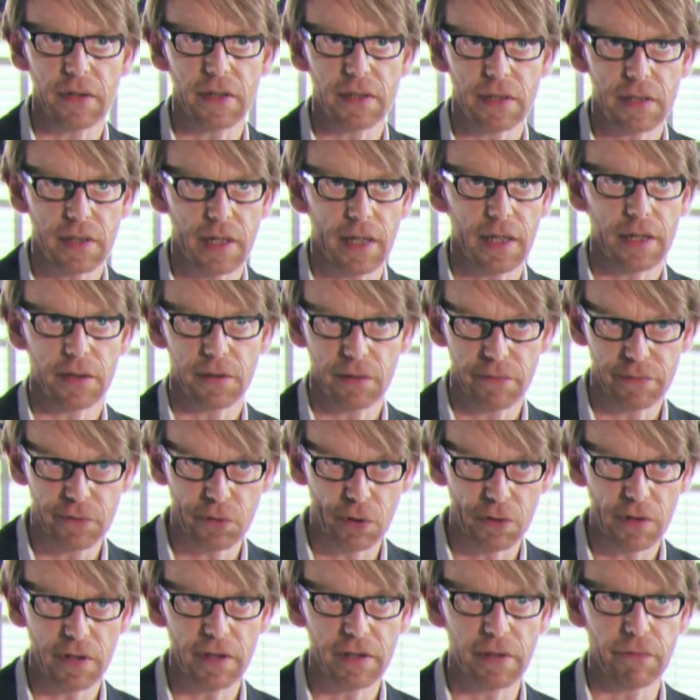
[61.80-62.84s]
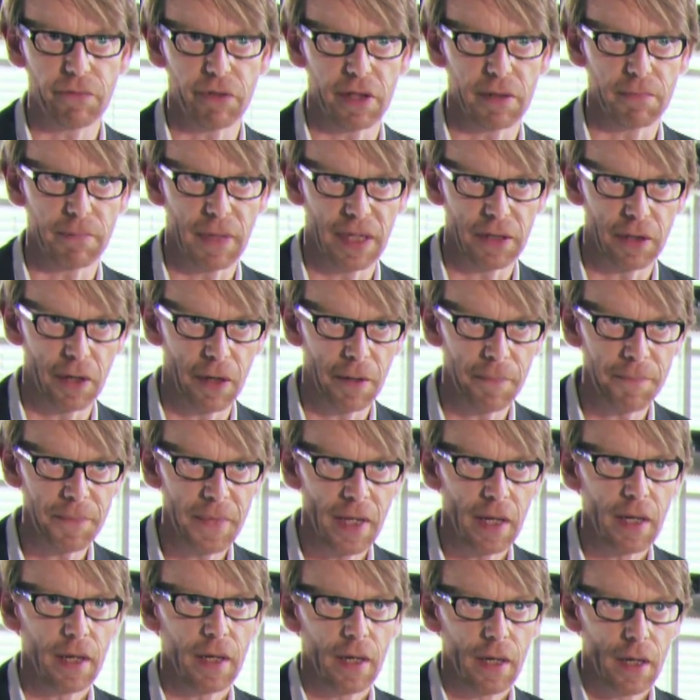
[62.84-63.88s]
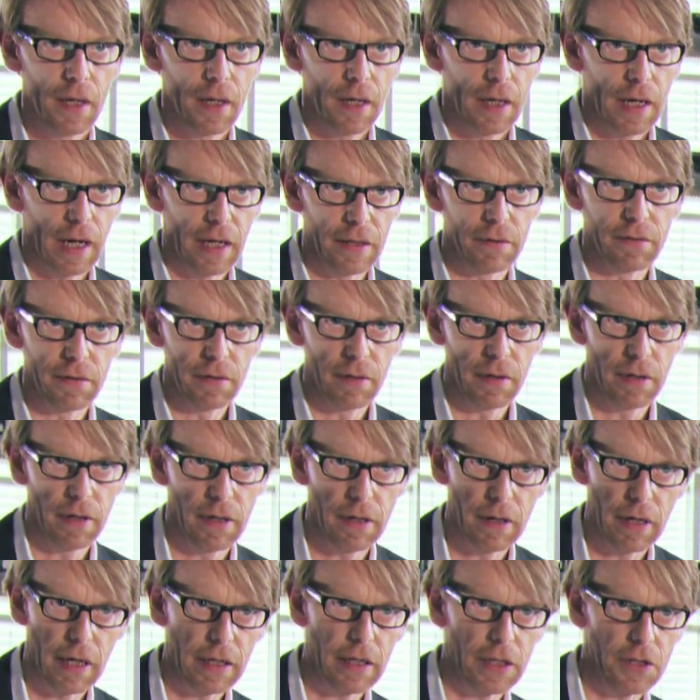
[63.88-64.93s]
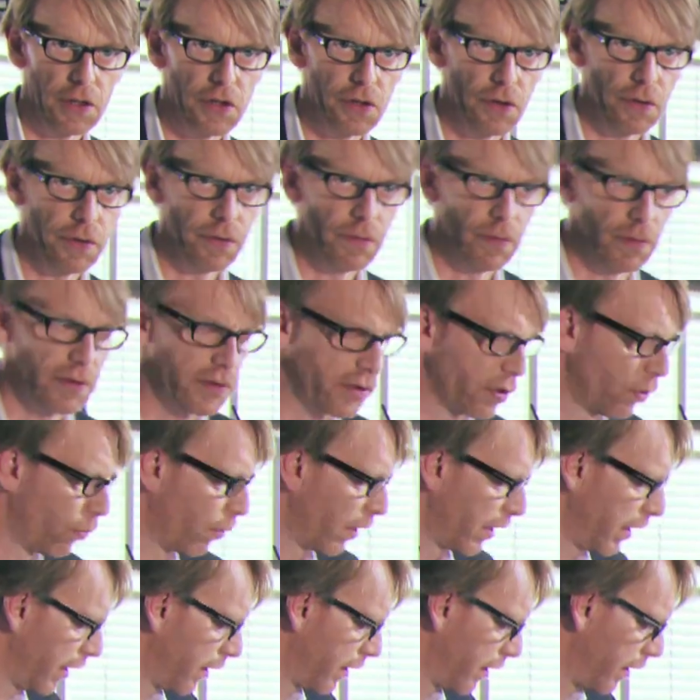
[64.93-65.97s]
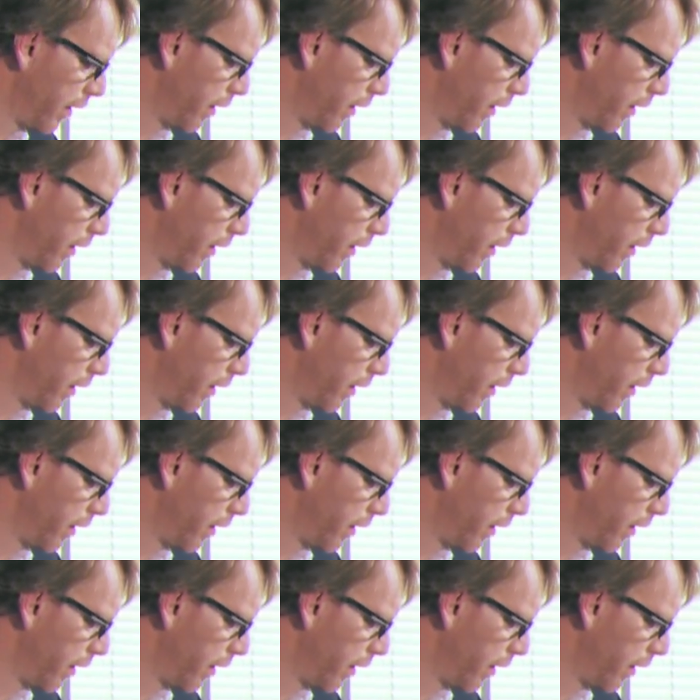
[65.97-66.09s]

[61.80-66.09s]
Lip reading: this car in a totally different manner. And I can show you also what it